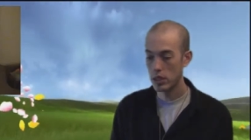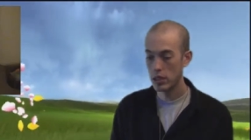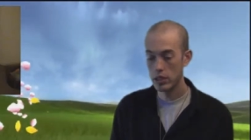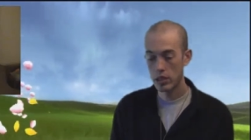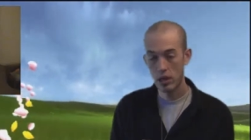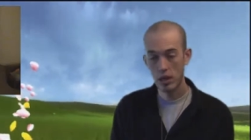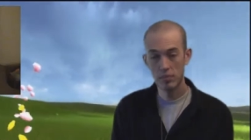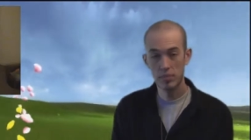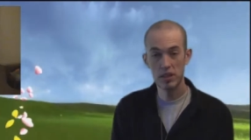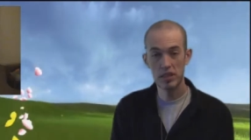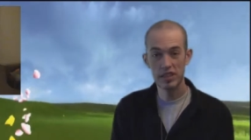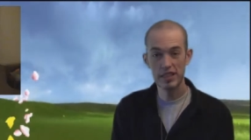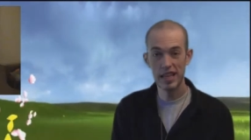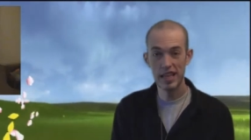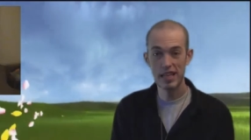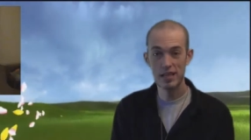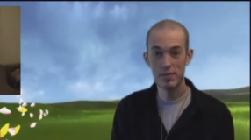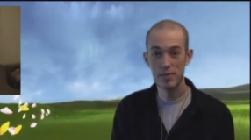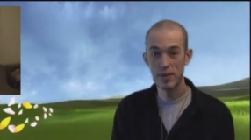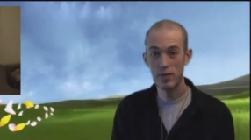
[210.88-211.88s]
couple of
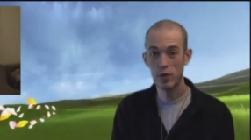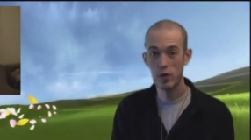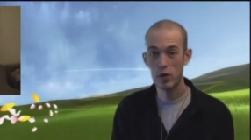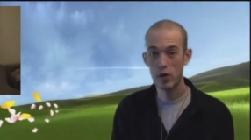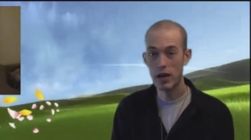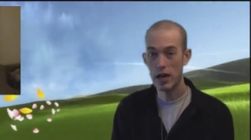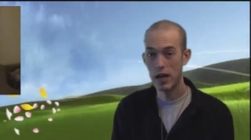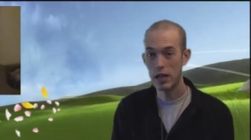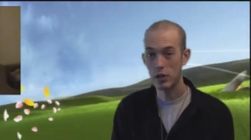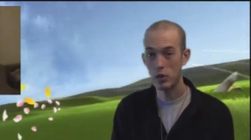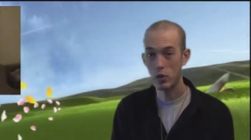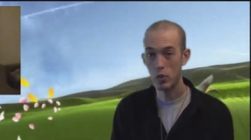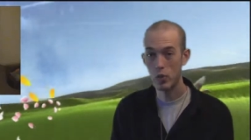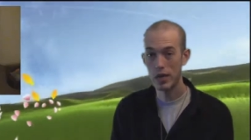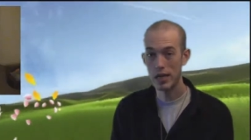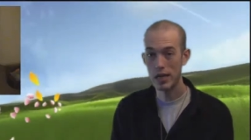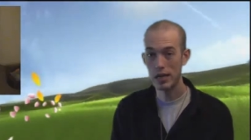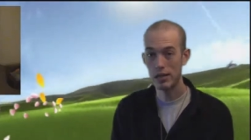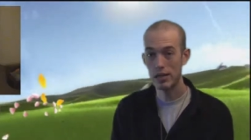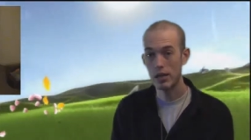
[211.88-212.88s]
days before
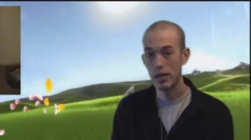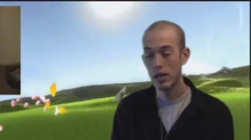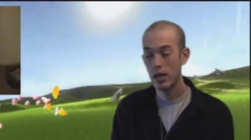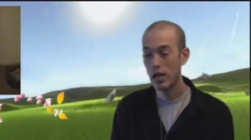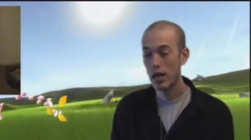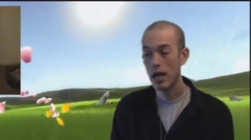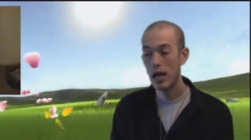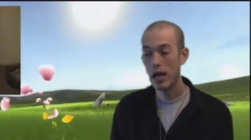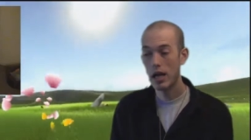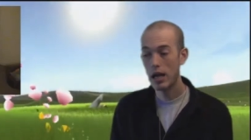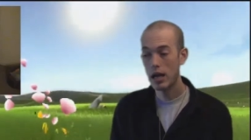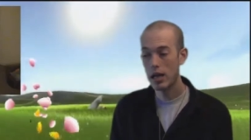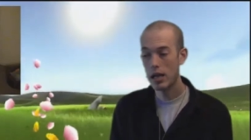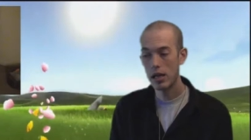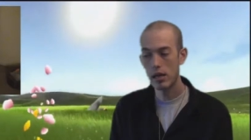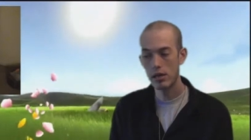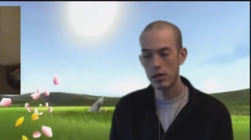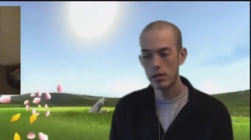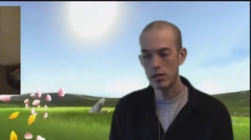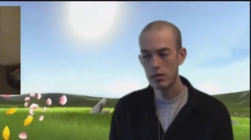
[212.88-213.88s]
Halloween,
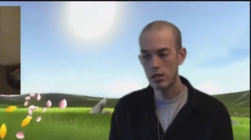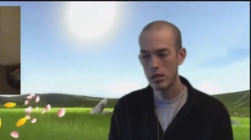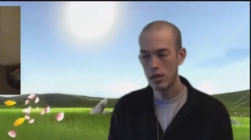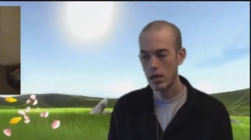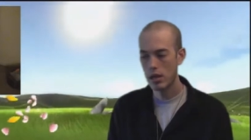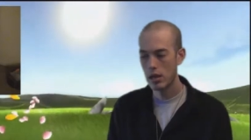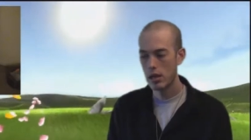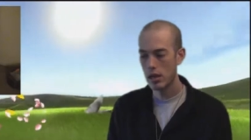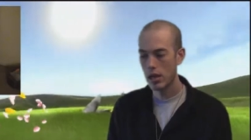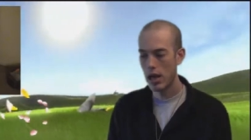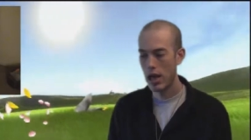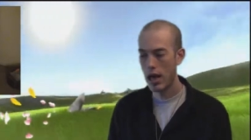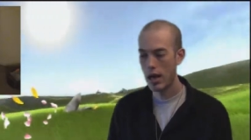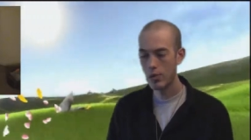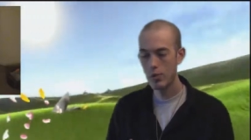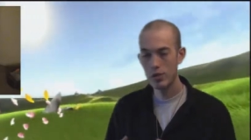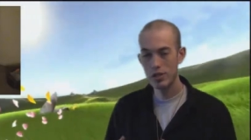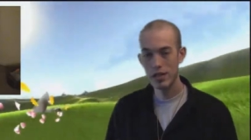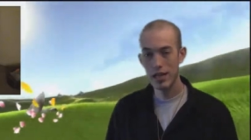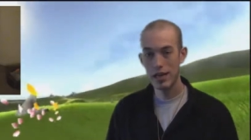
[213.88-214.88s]
and I
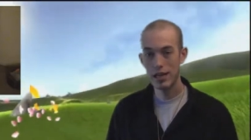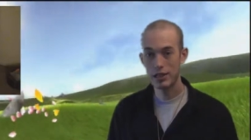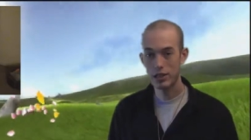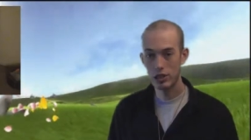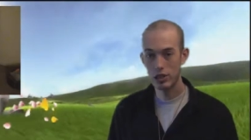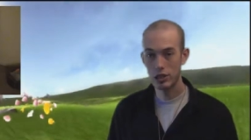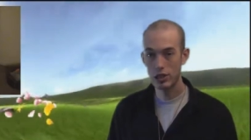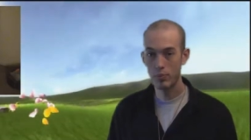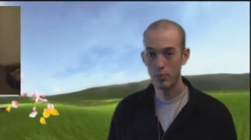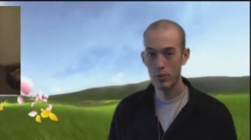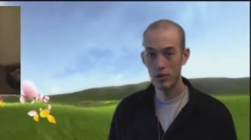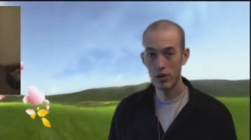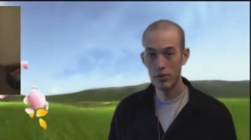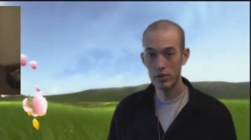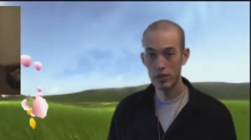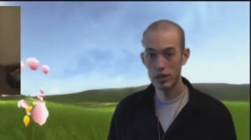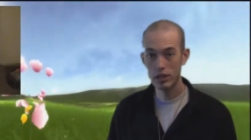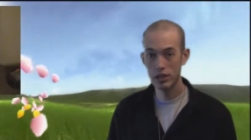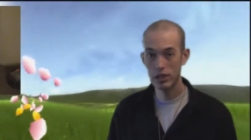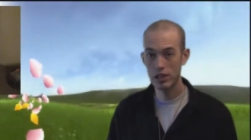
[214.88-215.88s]
was actually
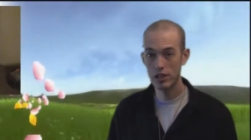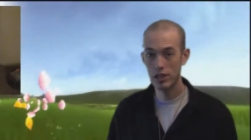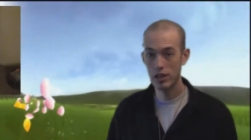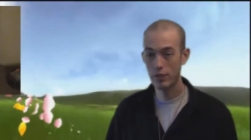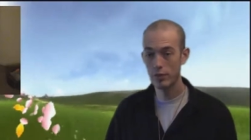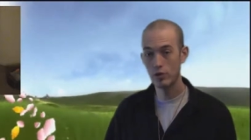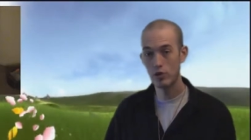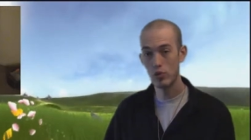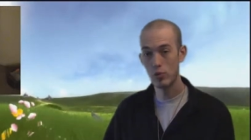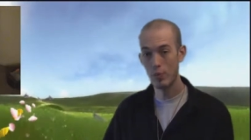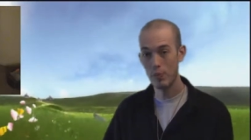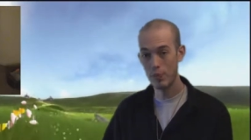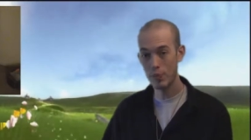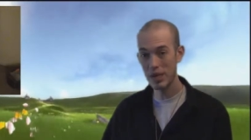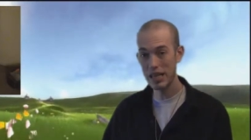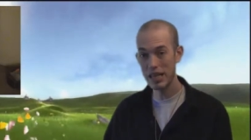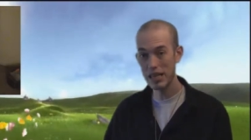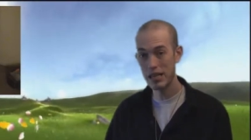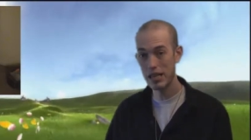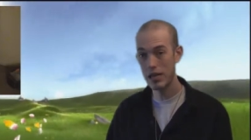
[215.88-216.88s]
privileged enough to
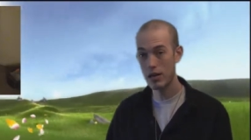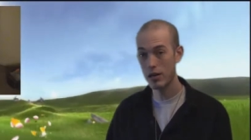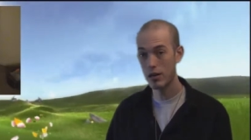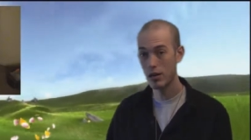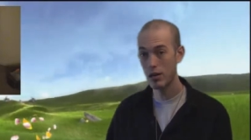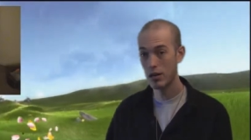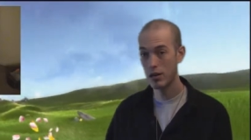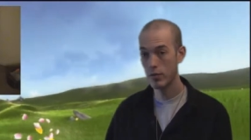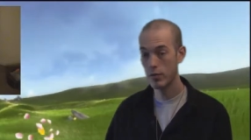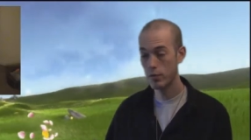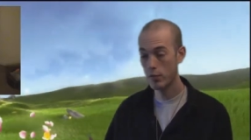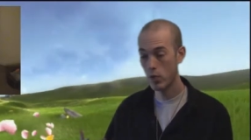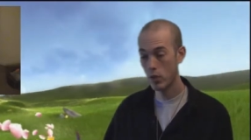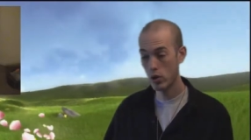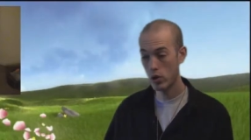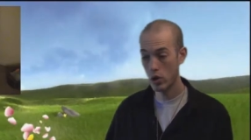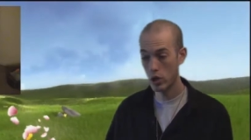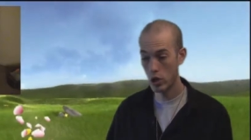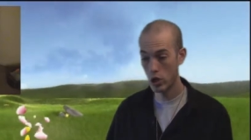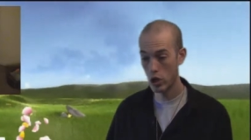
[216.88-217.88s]
be there
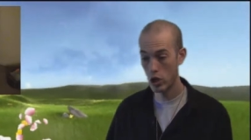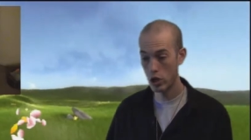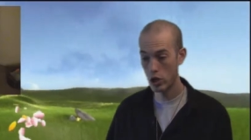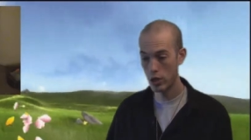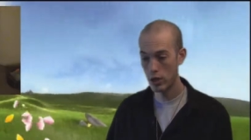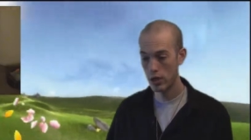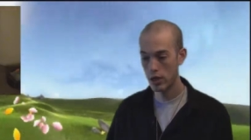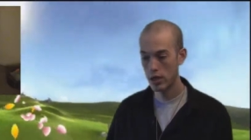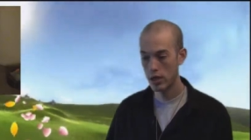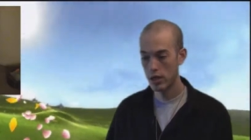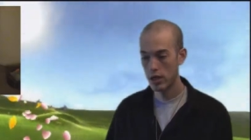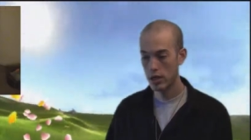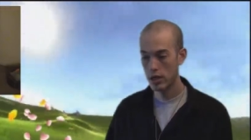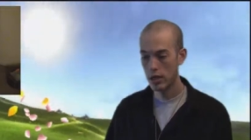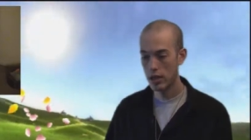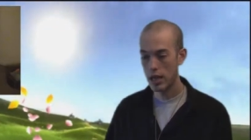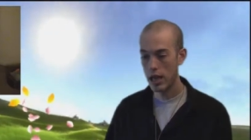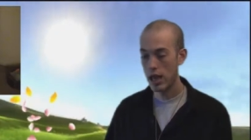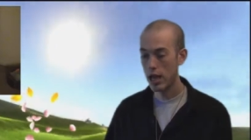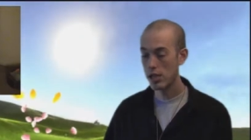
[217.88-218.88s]
for her
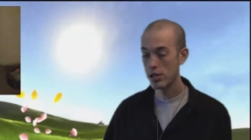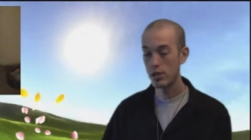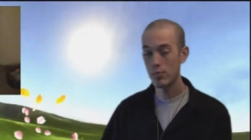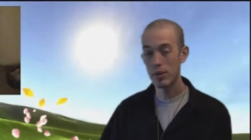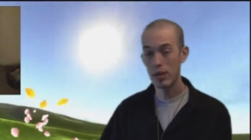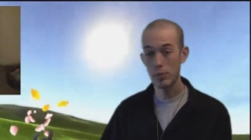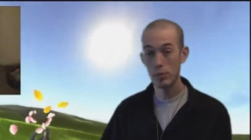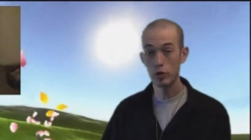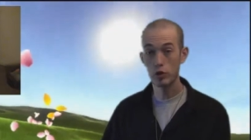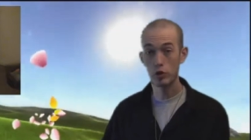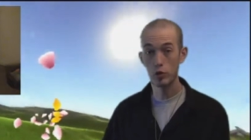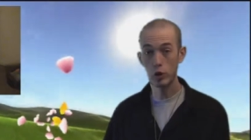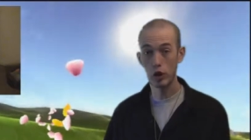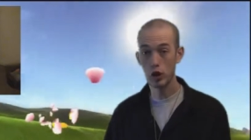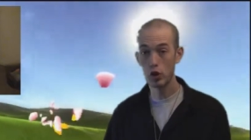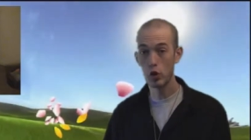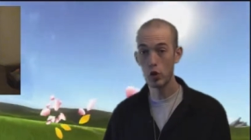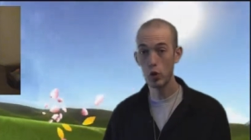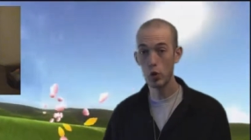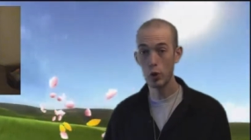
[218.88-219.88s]
and to be able to
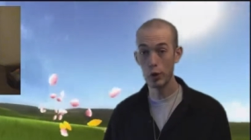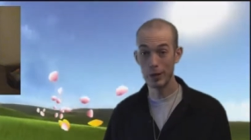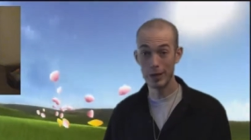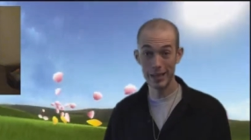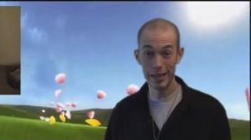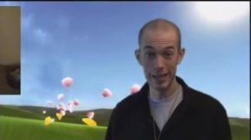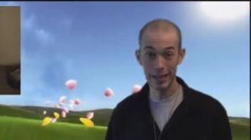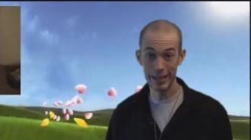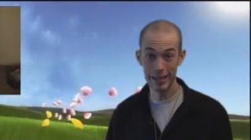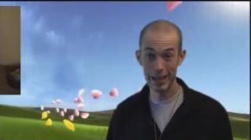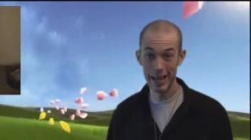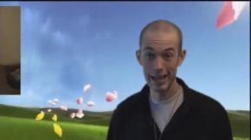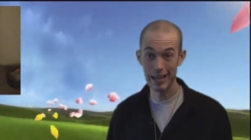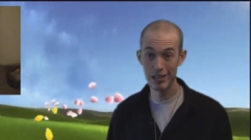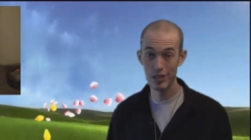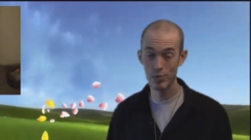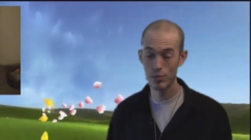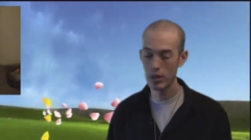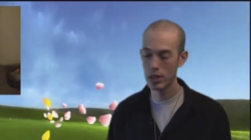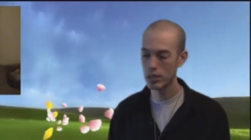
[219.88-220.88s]
record the
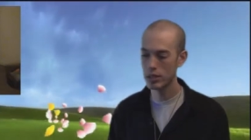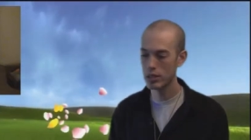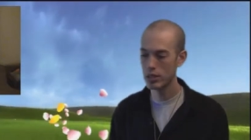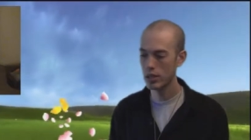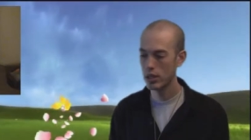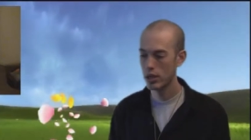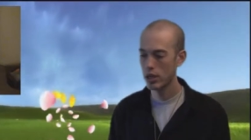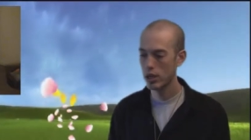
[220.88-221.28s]
engagement.